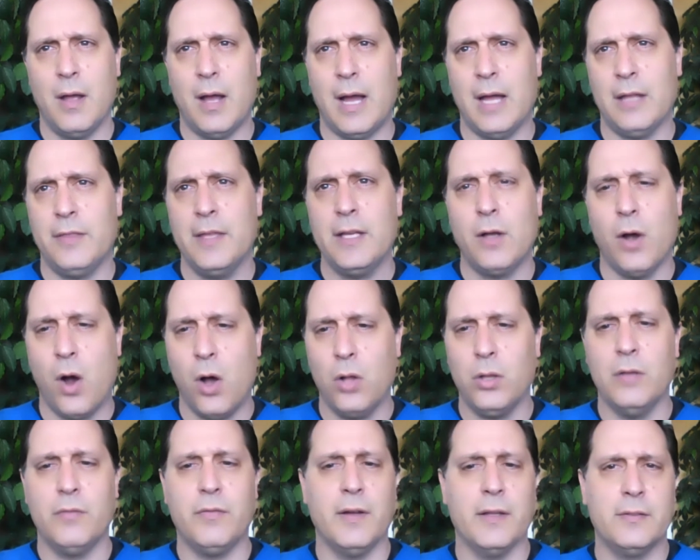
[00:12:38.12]
I think
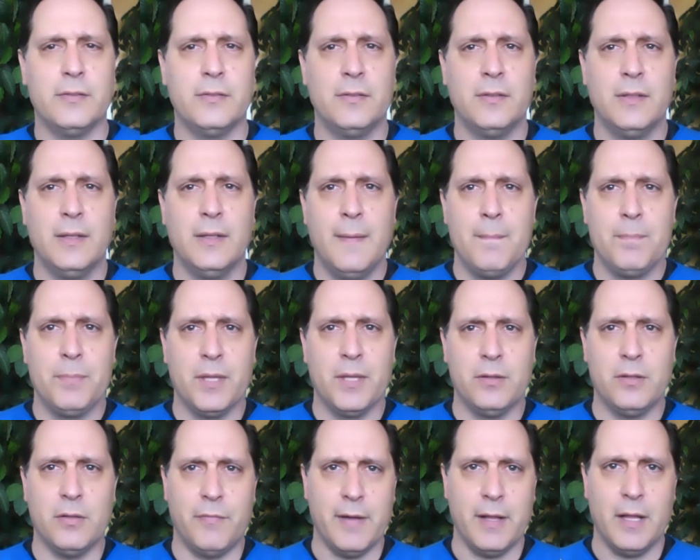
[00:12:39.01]
all of us
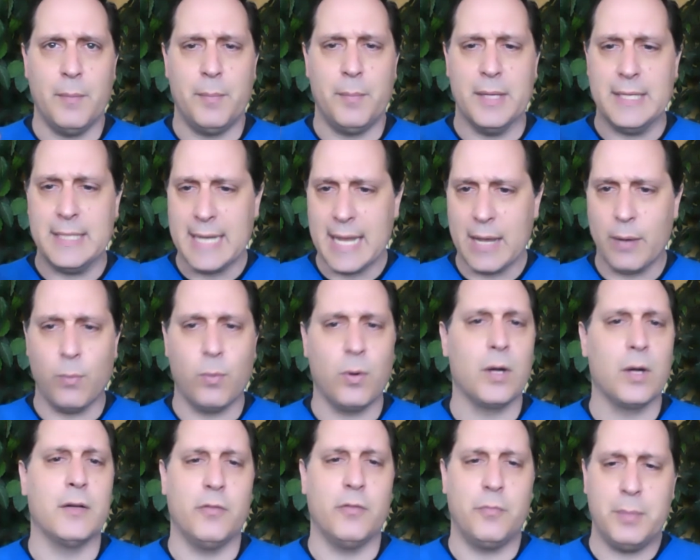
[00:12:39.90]
develop a
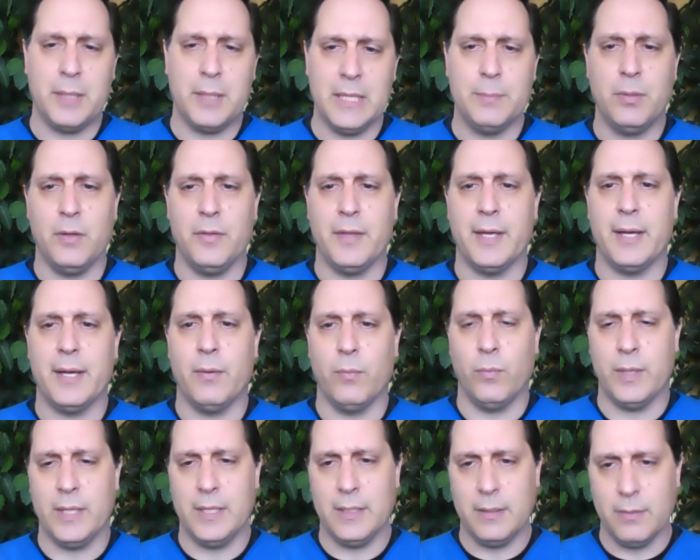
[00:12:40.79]
network of people that
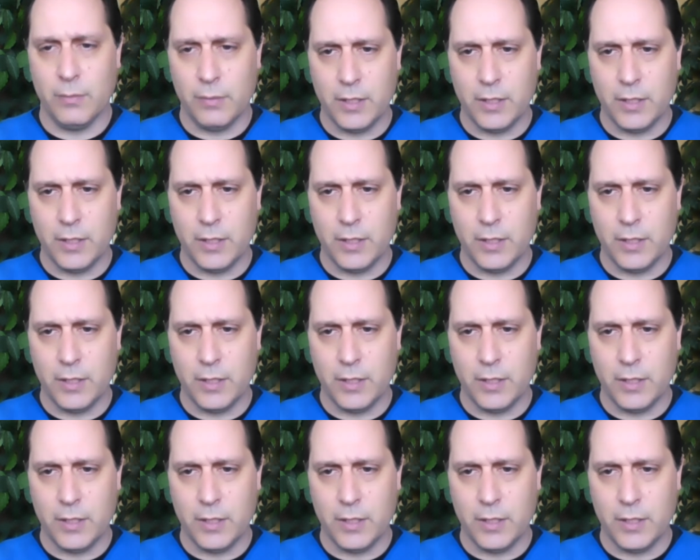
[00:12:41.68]
we,